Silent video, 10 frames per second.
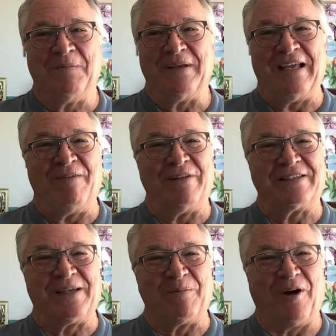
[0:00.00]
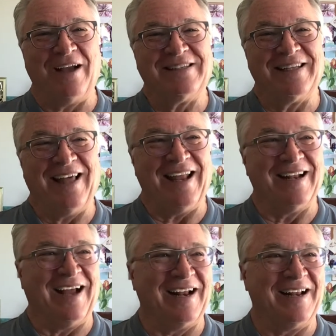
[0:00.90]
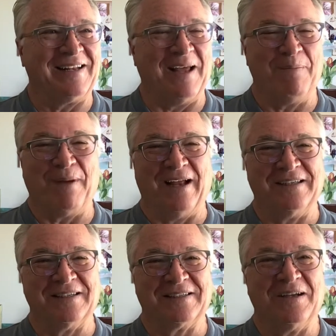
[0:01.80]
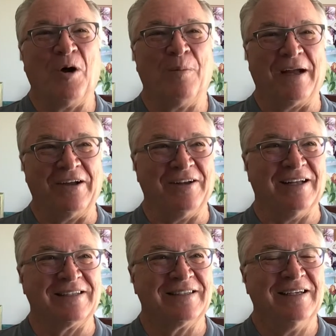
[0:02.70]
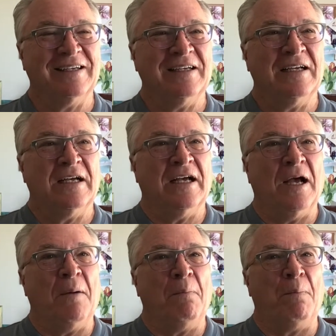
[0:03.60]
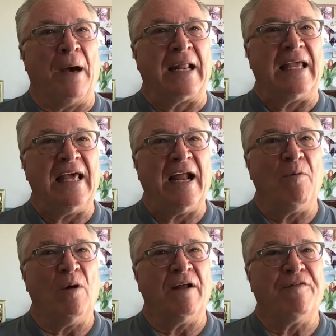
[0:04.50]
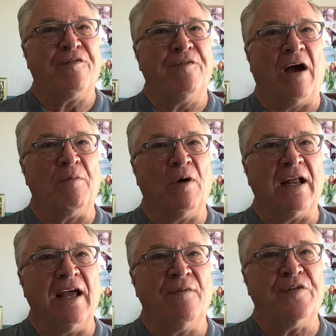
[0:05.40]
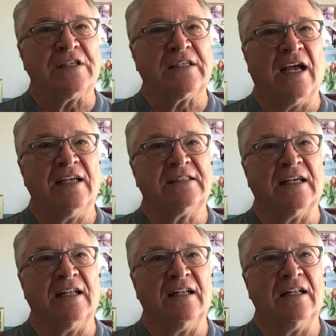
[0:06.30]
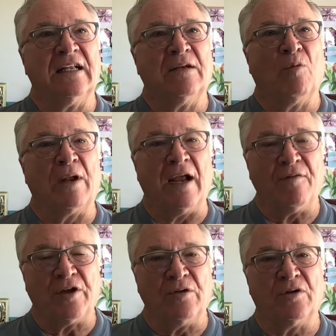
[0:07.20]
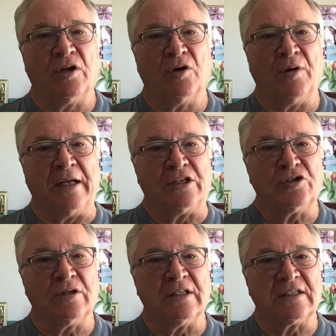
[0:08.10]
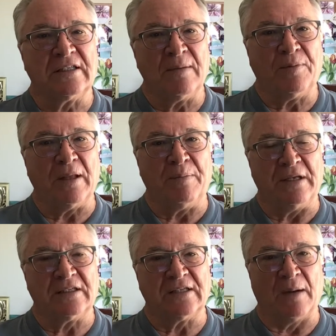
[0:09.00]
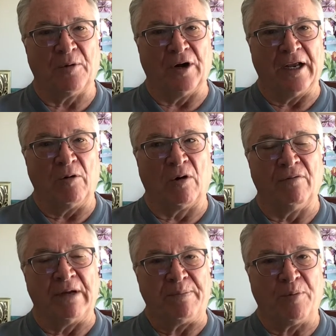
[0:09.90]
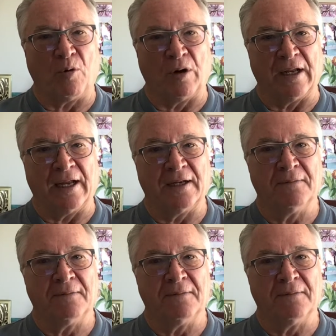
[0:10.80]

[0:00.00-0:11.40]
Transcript: even summarizing that in 9 to 10 pages. Oh my goodness. But again, I want to emphasize that whatever you do, it shouldn't simply be summary or reporting.